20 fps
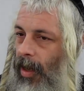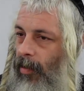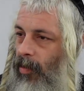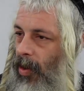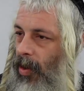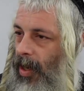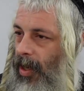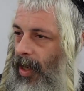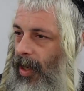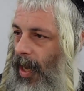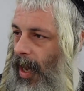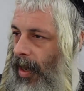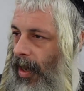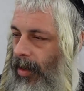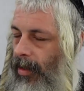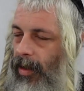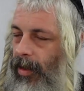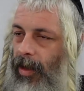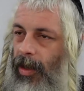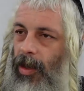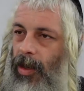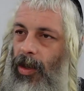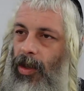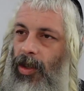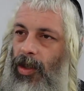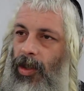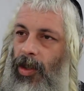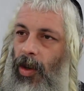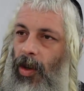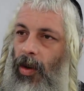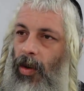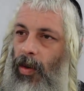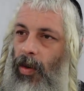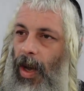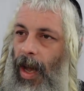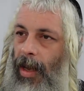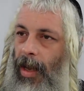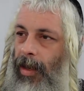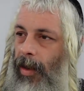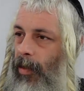pray to God. So
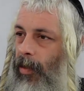Adam